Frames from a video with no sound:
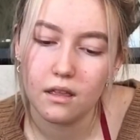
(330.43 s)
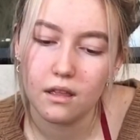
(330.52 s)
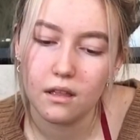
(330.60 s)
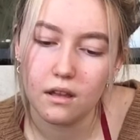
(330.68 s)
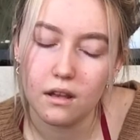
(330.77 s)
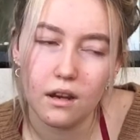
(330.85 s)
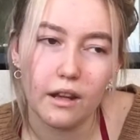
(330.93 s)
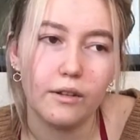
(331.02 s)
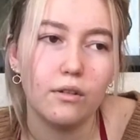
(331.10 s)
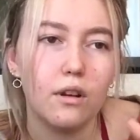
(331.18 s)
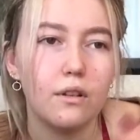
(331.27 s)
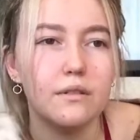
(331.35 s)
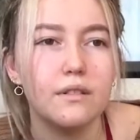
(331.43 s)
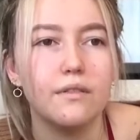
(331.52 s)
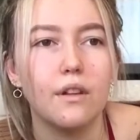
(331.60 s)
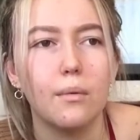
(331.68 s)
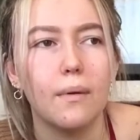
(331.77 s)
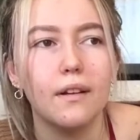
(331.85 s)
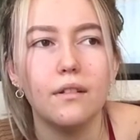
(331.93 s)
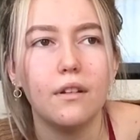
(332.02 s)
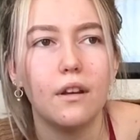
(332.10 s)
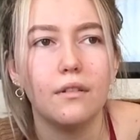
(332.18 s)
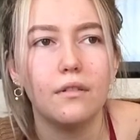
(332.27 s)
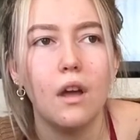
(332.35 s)
And I got loads of them. I don't
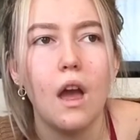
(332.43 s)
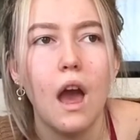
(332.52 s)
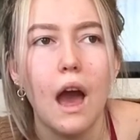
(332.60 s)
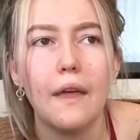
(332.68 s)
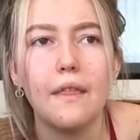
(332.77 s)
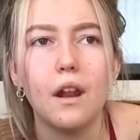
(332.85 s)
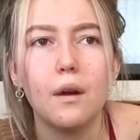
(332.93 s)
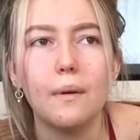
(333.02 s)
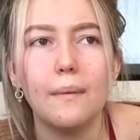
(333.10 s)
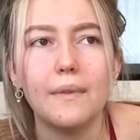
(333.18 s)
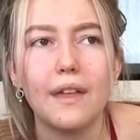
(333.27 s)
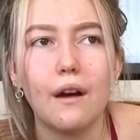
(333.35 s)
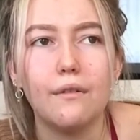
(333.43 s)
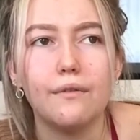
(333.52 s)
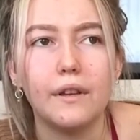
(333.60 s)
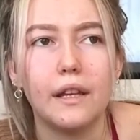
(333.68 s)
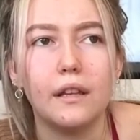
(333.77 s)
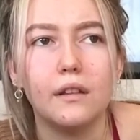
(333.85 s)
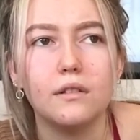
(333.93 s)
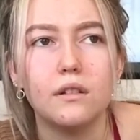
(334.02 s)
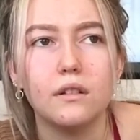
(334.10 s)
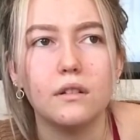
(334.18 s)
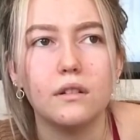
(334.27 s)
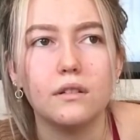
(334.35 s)
know. And then I went with Alfie
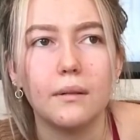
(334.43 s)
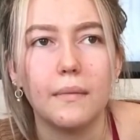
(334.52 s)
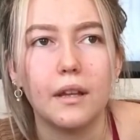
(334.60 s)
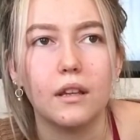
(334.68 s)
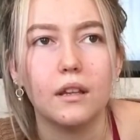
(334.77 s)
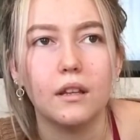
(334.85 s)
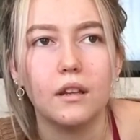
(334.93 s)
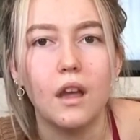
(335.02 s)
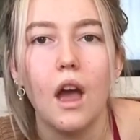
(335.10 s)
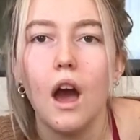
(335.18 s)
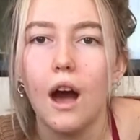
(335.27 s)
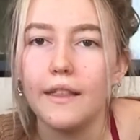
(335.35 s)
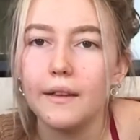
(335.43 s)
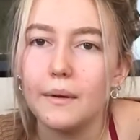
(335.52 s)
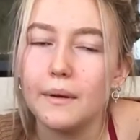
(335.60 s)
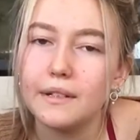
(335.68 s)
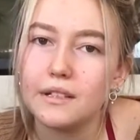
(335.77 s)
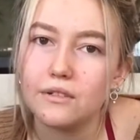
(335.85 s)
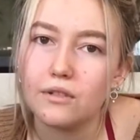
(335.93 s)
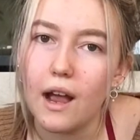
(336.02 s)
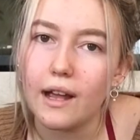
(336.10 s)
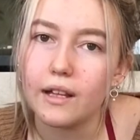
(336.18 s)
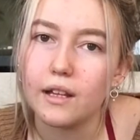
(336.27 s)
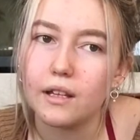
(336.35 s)
to something. I think we went to
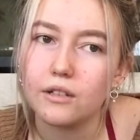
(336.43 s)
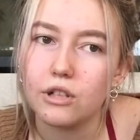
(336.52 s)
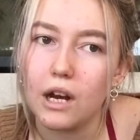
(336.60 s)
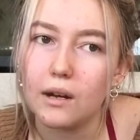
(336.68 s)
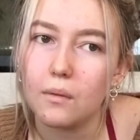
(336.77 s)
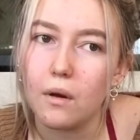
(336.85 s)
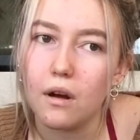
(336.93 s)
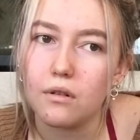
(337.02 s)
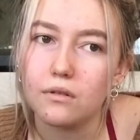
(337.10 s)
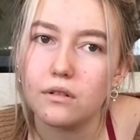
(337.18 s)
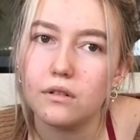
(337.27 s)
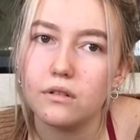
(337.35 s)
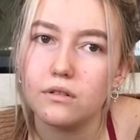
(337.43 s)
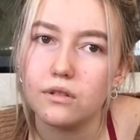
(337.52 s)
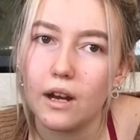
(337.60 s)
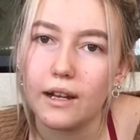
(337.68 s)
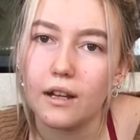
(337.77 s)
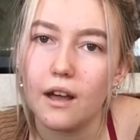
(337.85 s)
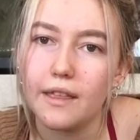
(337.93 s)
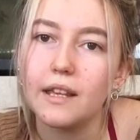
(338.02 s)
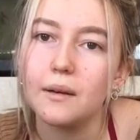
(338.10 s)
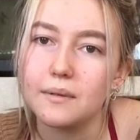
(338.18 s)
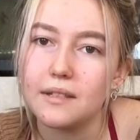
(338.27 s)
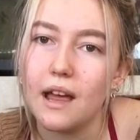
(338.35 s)
Drag Drag World. Drag. I think
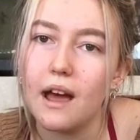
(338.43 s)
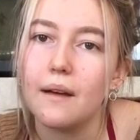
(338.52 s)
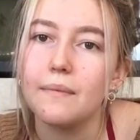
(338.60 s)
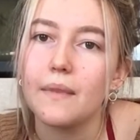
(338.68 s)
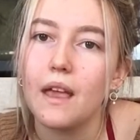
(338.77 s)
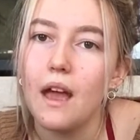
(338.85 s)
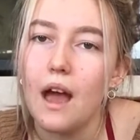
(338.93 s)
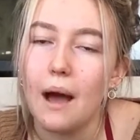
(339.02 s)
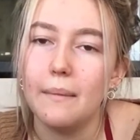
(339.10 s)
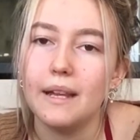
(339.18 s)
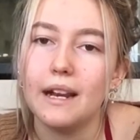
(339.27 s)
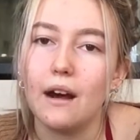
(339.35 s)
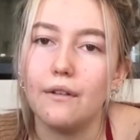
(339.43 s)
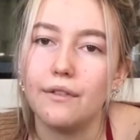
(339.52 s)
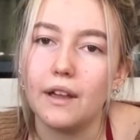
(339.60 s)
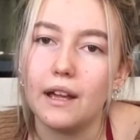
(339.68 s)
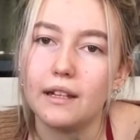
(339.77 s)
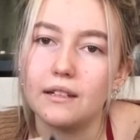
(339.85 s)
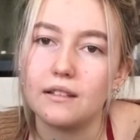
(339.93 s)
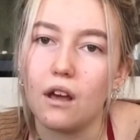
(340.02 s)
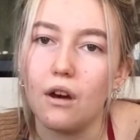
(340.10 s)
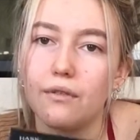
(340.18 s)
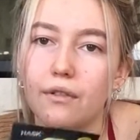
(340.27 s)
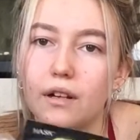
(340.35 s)
it was there. I mean Alfie and his
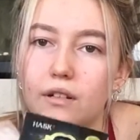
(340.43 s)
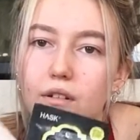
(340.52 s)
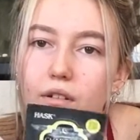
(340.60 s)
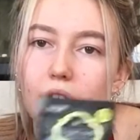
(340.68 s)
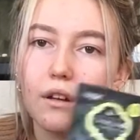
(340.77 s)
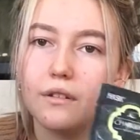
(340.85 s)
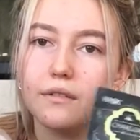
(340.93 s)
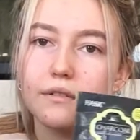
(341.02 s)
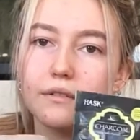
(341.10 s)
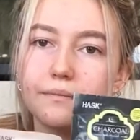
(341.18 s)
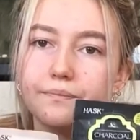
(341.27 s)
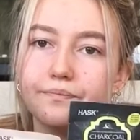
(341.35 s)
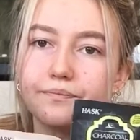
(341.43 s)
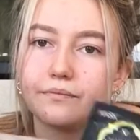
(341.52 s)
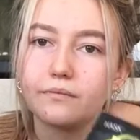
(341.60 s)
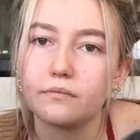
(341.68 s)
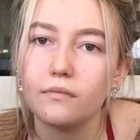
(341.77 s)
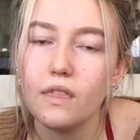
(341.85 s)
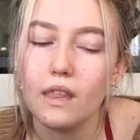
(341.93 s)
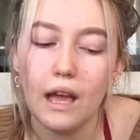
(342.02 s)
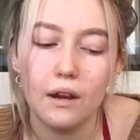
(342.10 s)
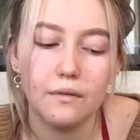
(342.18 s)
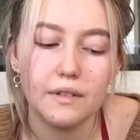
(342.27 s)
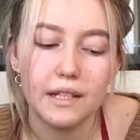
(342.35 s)
girlfriend got loads. And
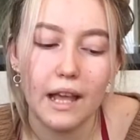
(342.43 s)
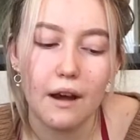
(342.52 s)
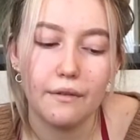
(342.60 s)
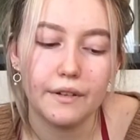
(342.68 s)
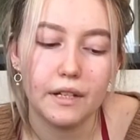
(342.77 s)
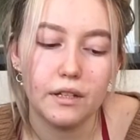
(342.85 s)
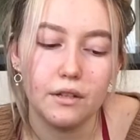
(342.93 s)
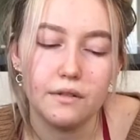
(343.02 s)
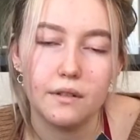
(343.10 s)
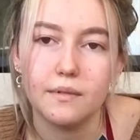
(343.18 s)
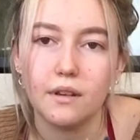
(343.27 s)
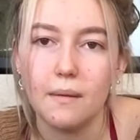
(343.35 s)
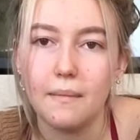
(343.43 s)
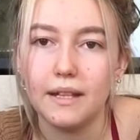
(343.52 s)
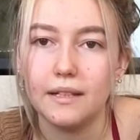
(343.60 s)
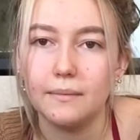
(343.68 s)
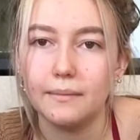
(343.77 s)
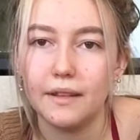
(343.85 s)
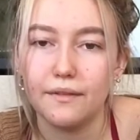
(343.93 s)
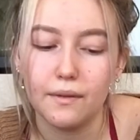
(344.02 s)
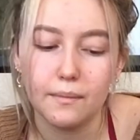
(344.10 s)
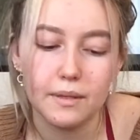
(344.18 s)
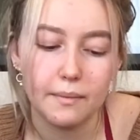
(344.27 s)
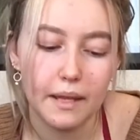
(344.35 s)
obviously Alfie didn't use them so I made him give
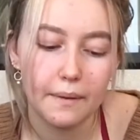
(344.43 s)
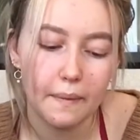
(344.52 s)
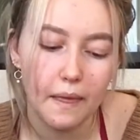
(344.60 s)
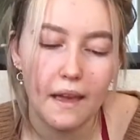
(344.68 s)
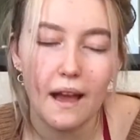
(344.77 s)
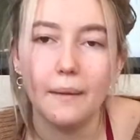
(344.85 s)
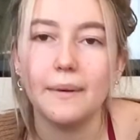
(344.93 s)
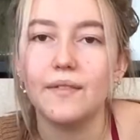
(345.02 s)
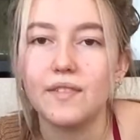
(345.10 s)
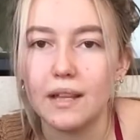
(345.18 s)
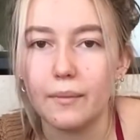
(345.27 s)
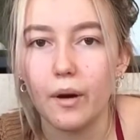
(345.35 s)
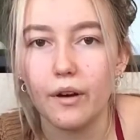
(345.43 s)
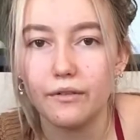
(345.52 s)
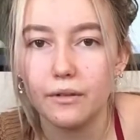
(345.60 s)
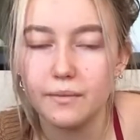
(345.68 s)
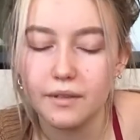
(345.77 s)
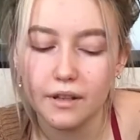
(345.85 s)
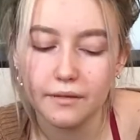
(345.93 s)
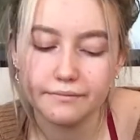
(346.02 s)
them to me. And we have the same bathroom so.